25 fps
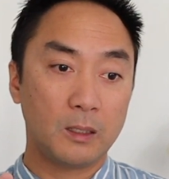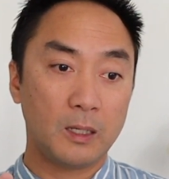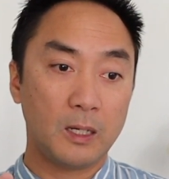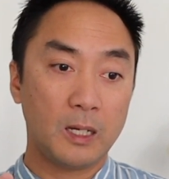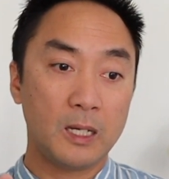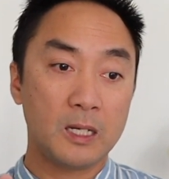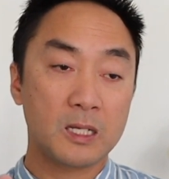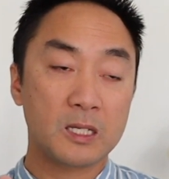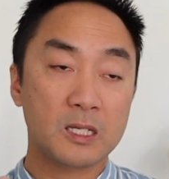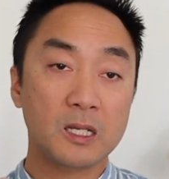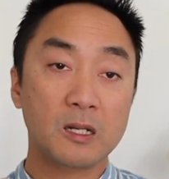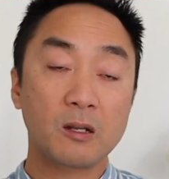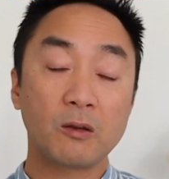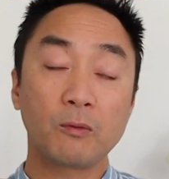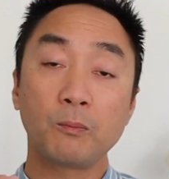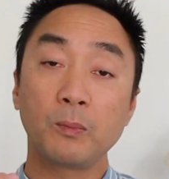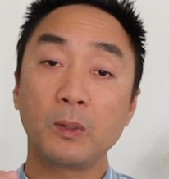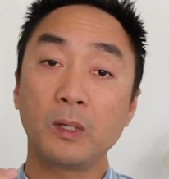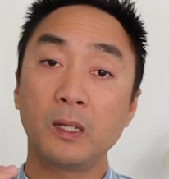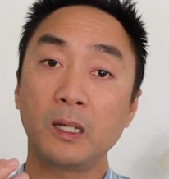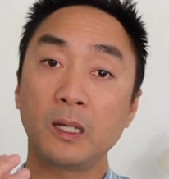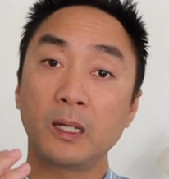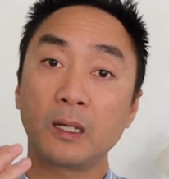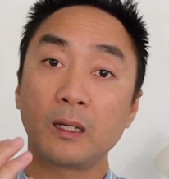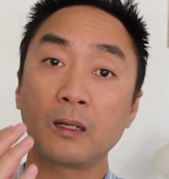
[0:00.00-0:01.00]
instead of
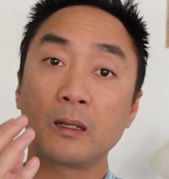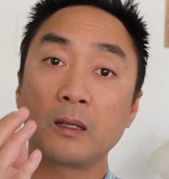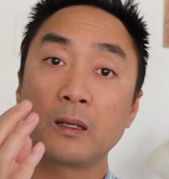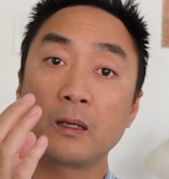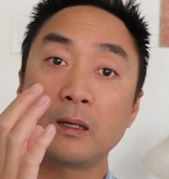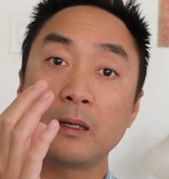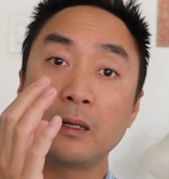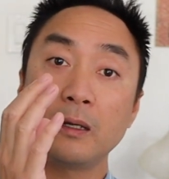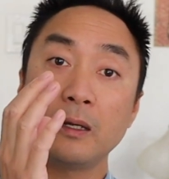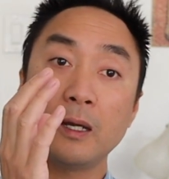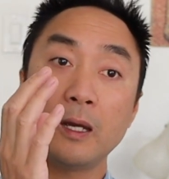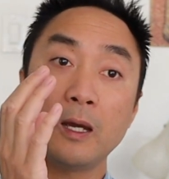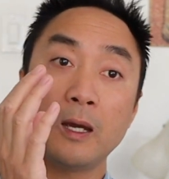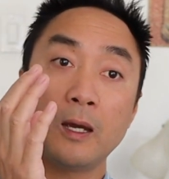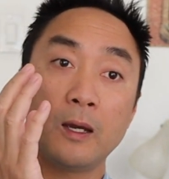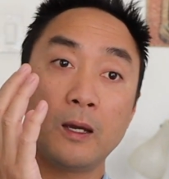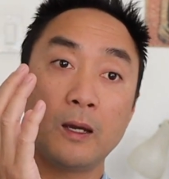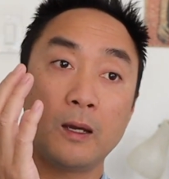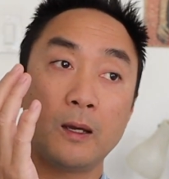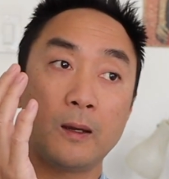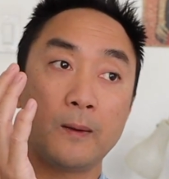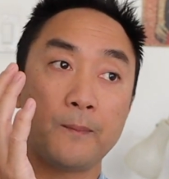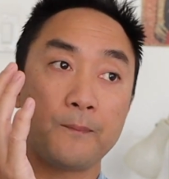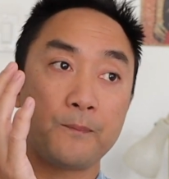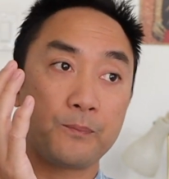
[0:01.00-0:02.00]
being
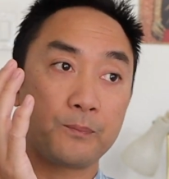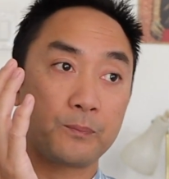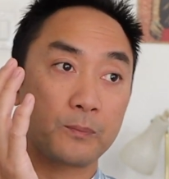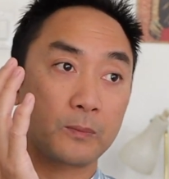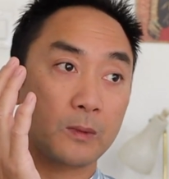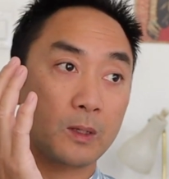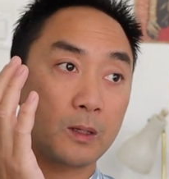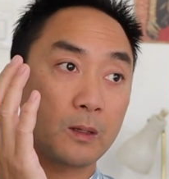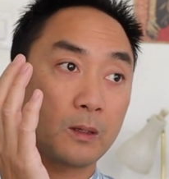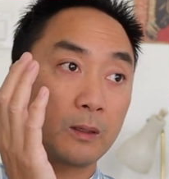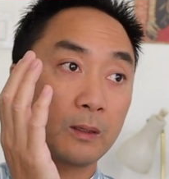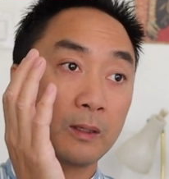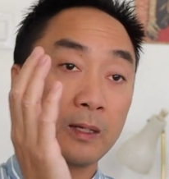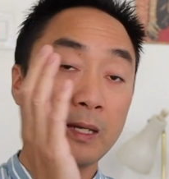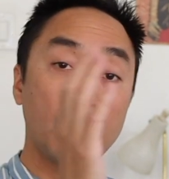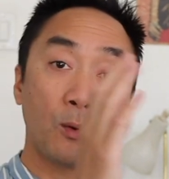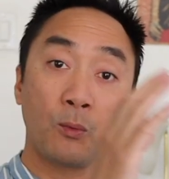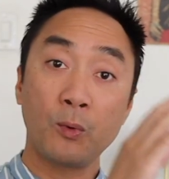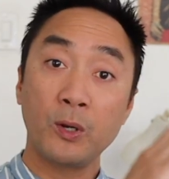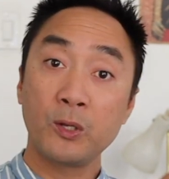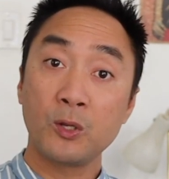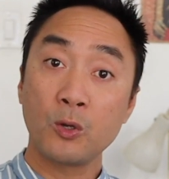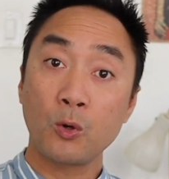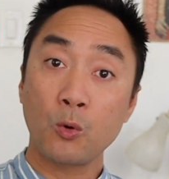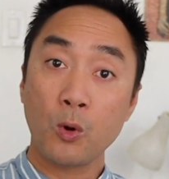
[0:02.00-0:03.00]

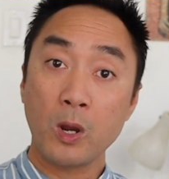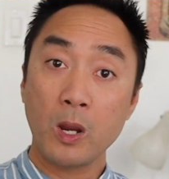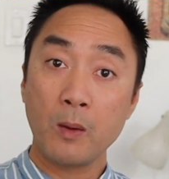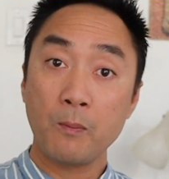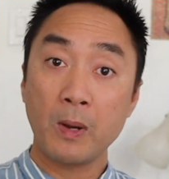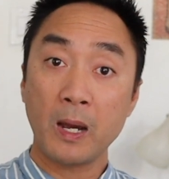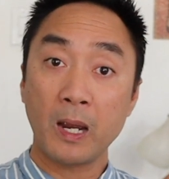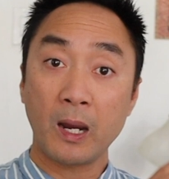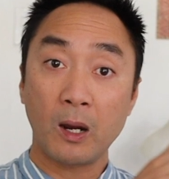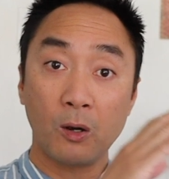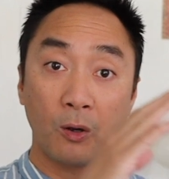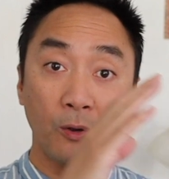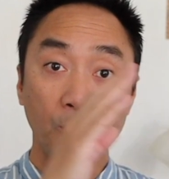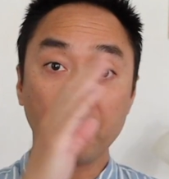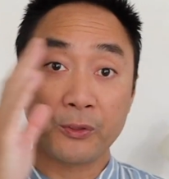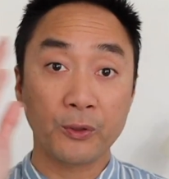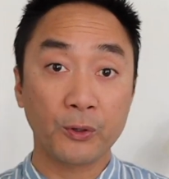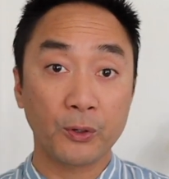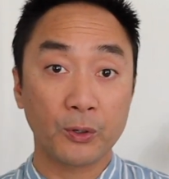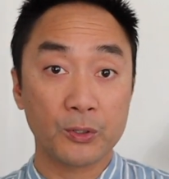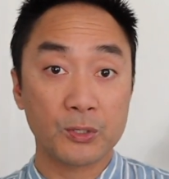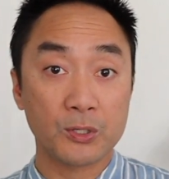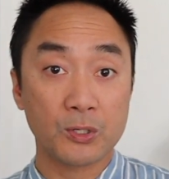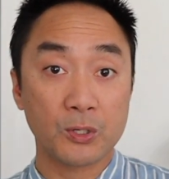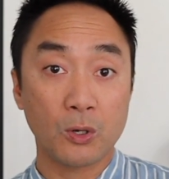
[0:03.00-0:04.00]
carried away by our
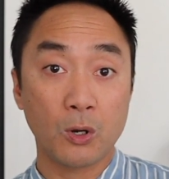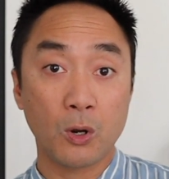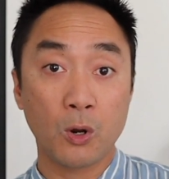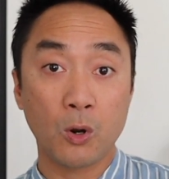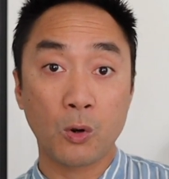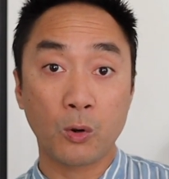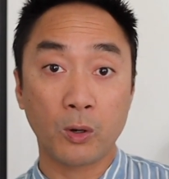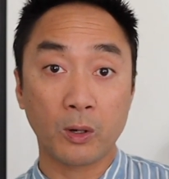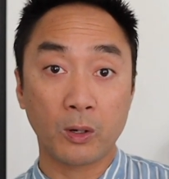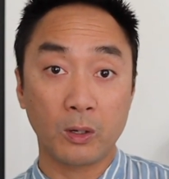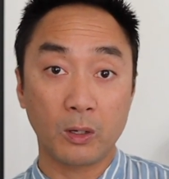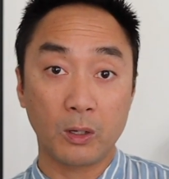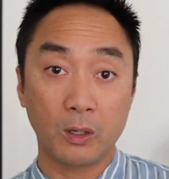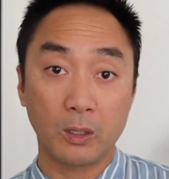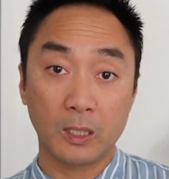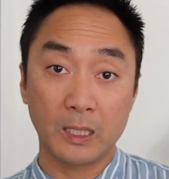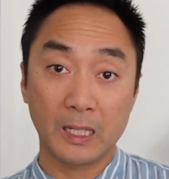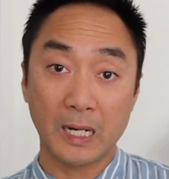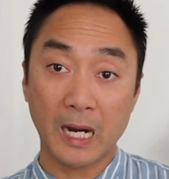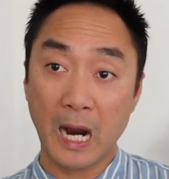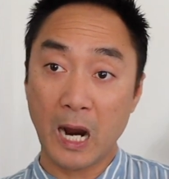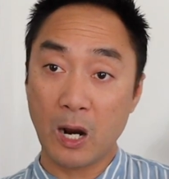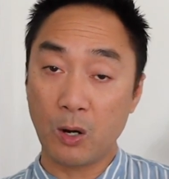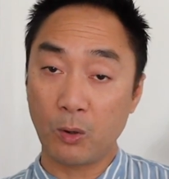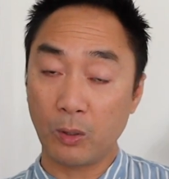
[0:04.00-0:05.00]
thoughts or
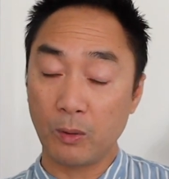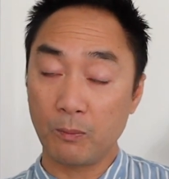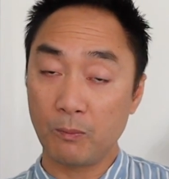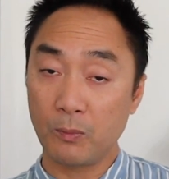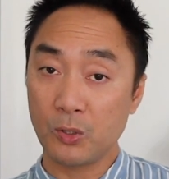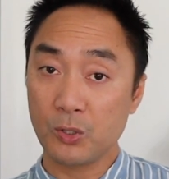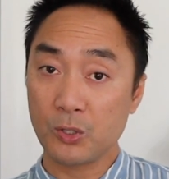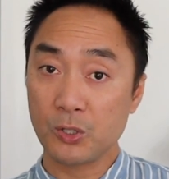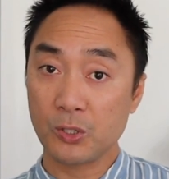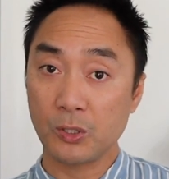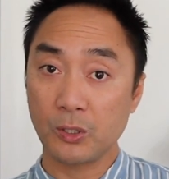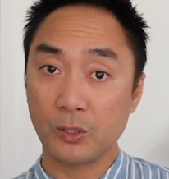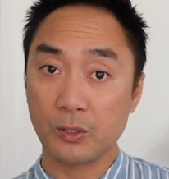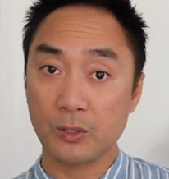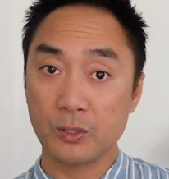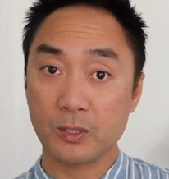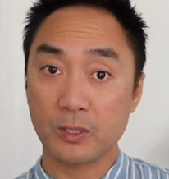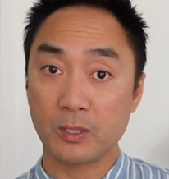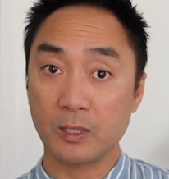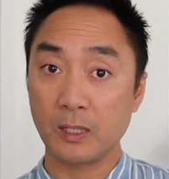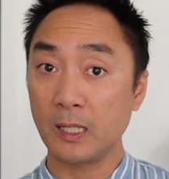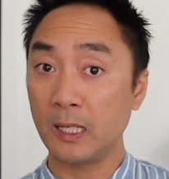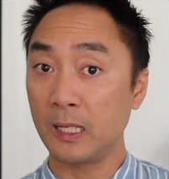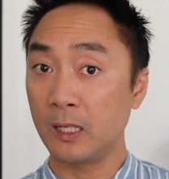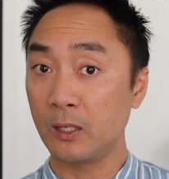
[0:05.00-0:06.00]
our
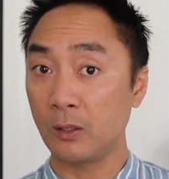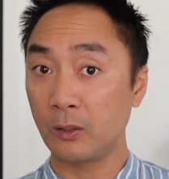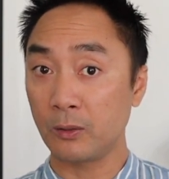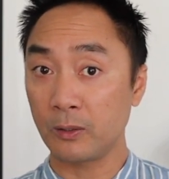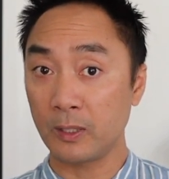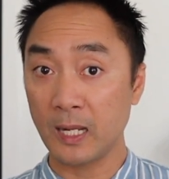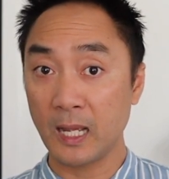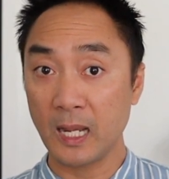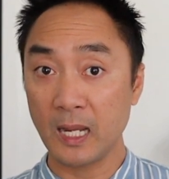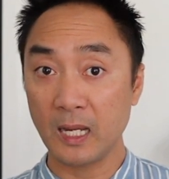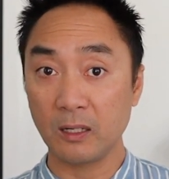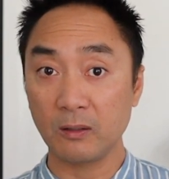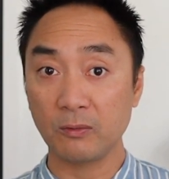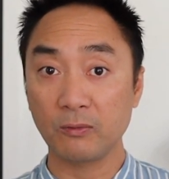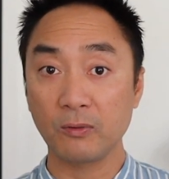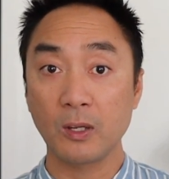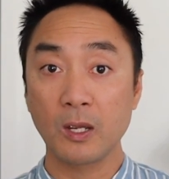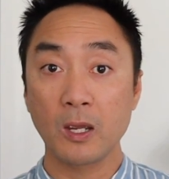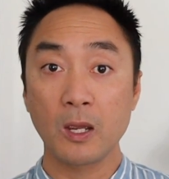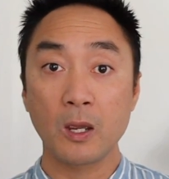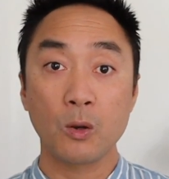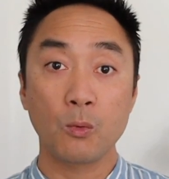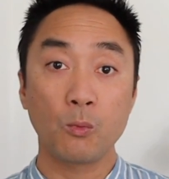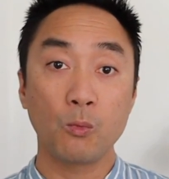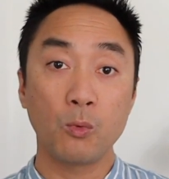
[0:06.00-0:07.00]
emotions in our life,
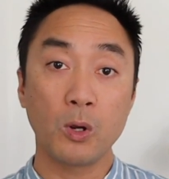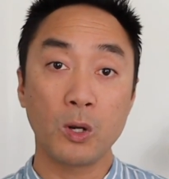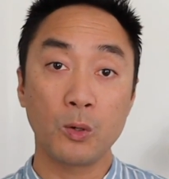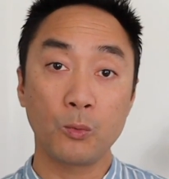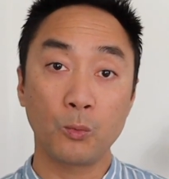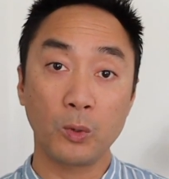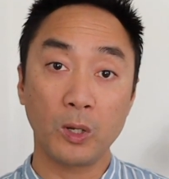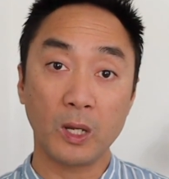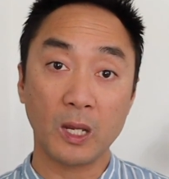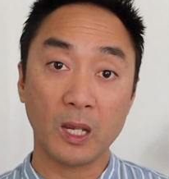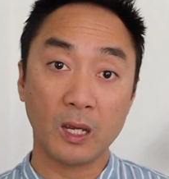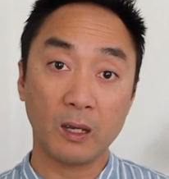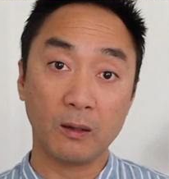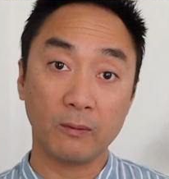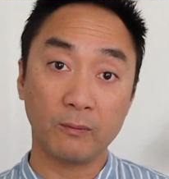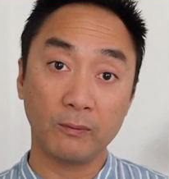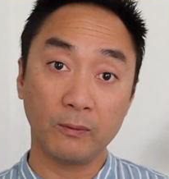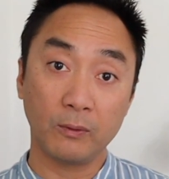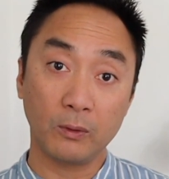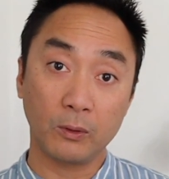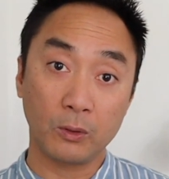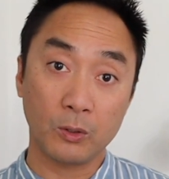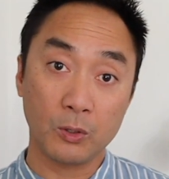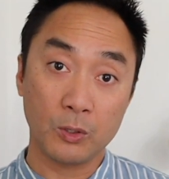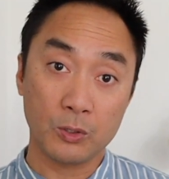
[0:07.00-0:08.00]
when we have
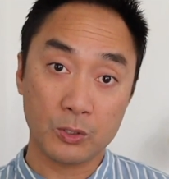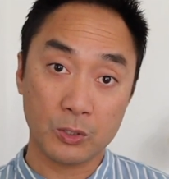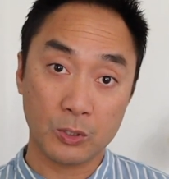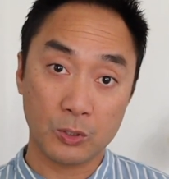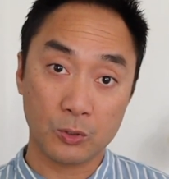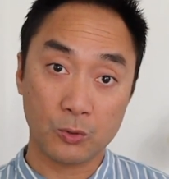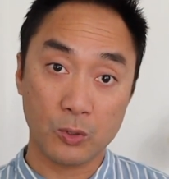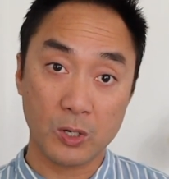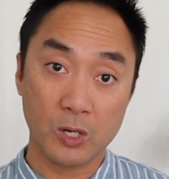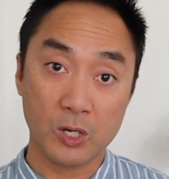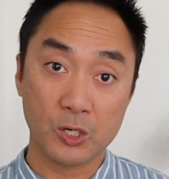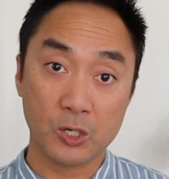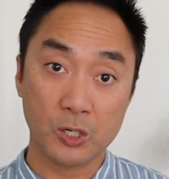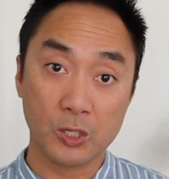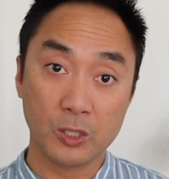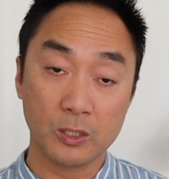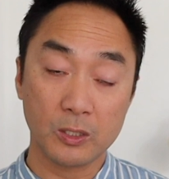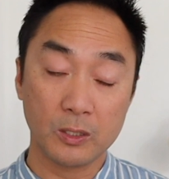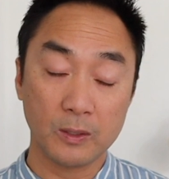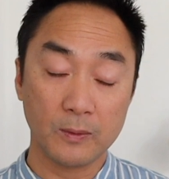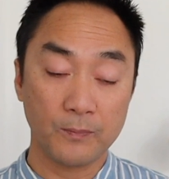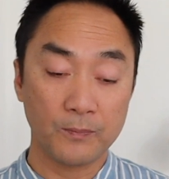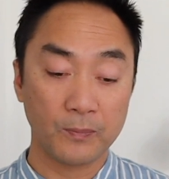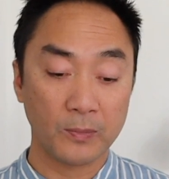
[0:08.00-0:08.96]
concentration,